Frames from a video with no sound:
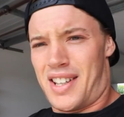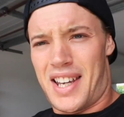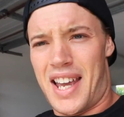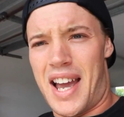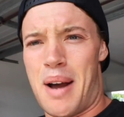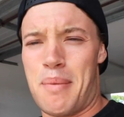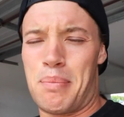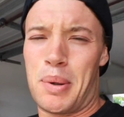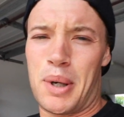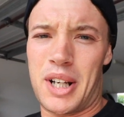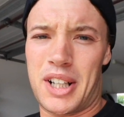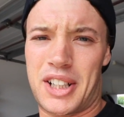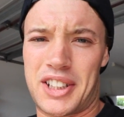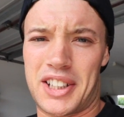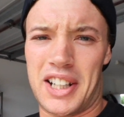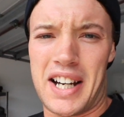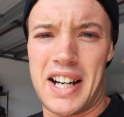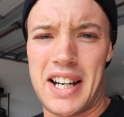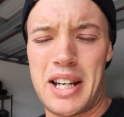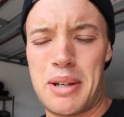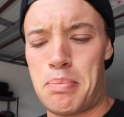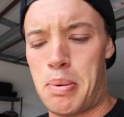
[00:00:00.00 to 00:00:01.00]
yeah, I'm pretty
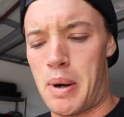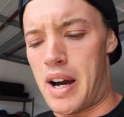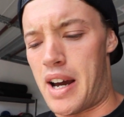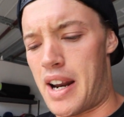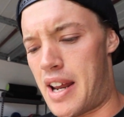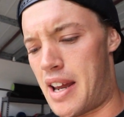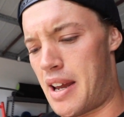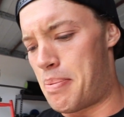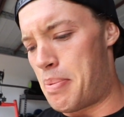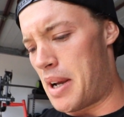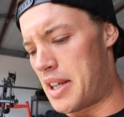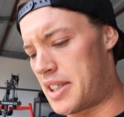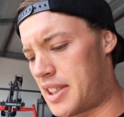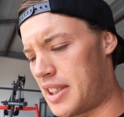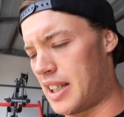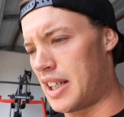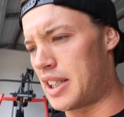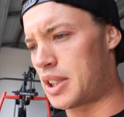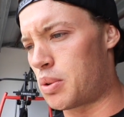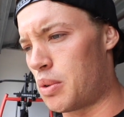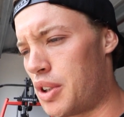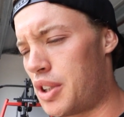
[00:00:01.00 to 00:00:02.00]
excited, but basically
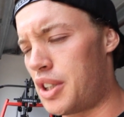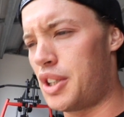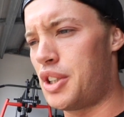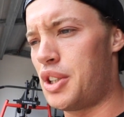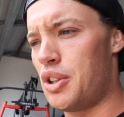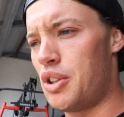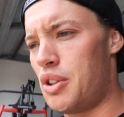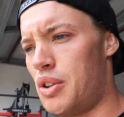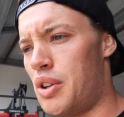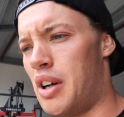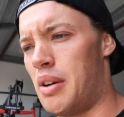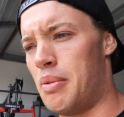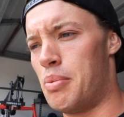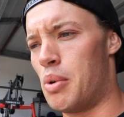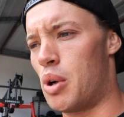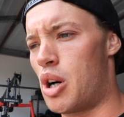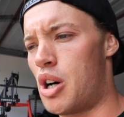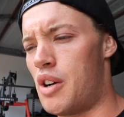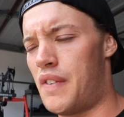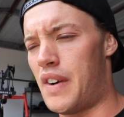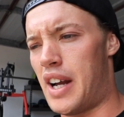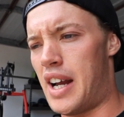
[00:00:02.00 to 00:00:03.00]
I just wanted to do
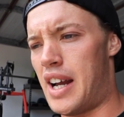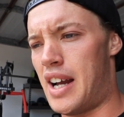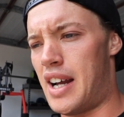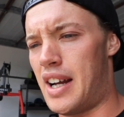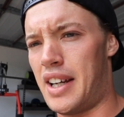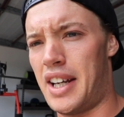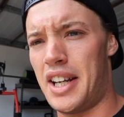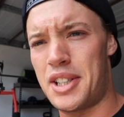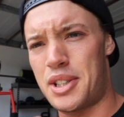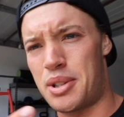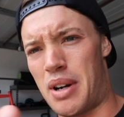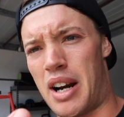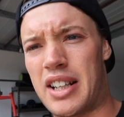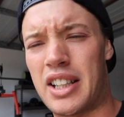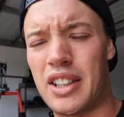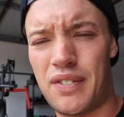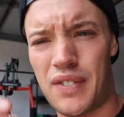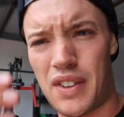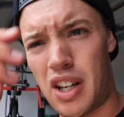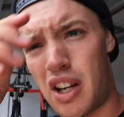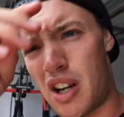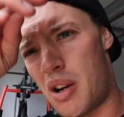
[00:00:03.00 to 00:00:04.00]
more of a
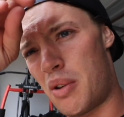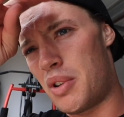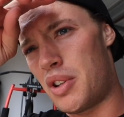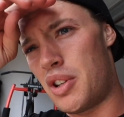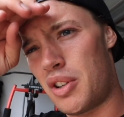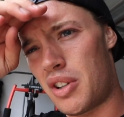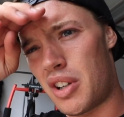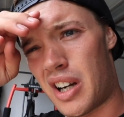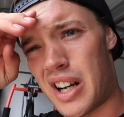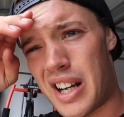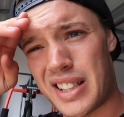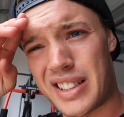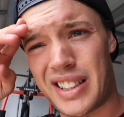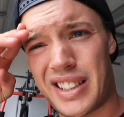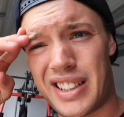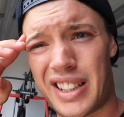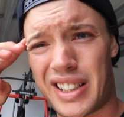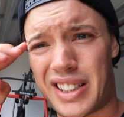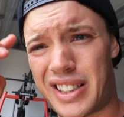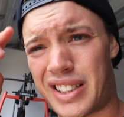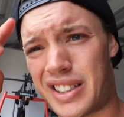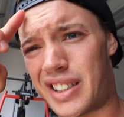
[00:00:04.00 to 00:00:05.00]
interactive video with you guys and
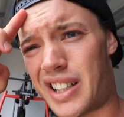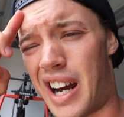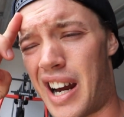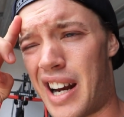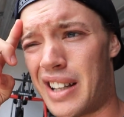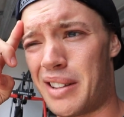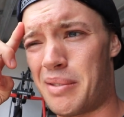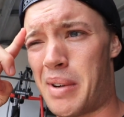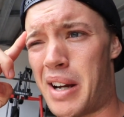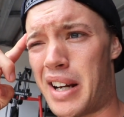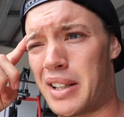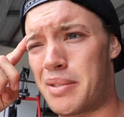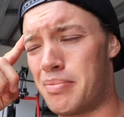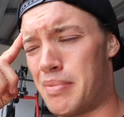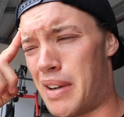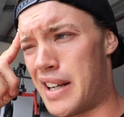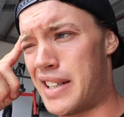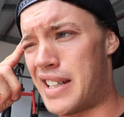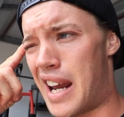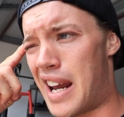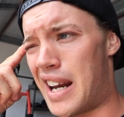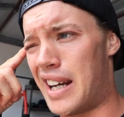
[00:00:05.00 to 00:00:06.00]
just kind of
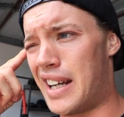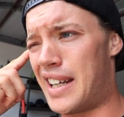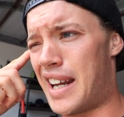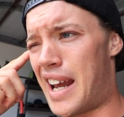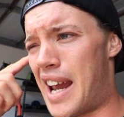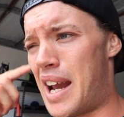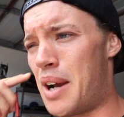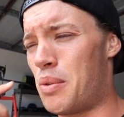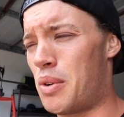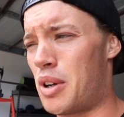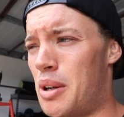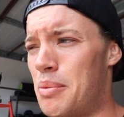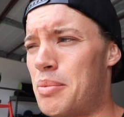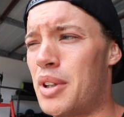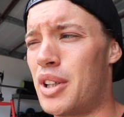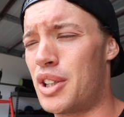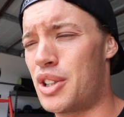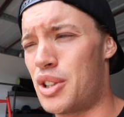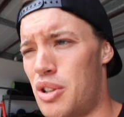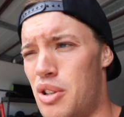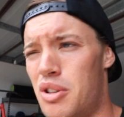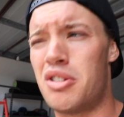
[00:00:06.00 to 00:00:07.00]
my day-to-day, what I'm going
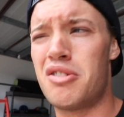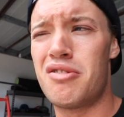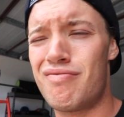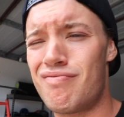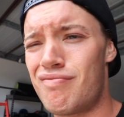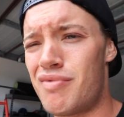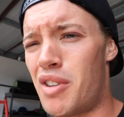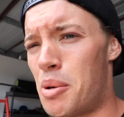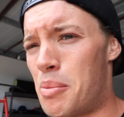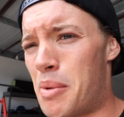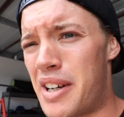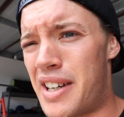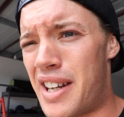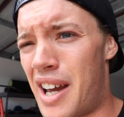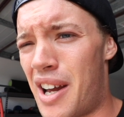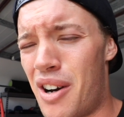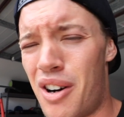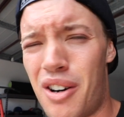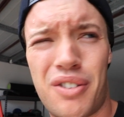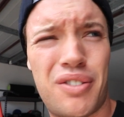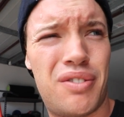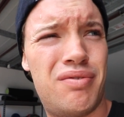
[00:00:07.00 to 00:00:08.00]
to do on my
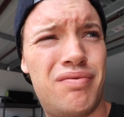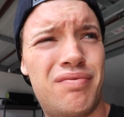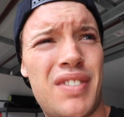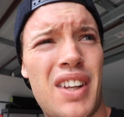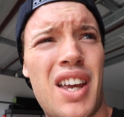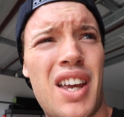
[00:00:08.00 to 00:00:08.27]
day off.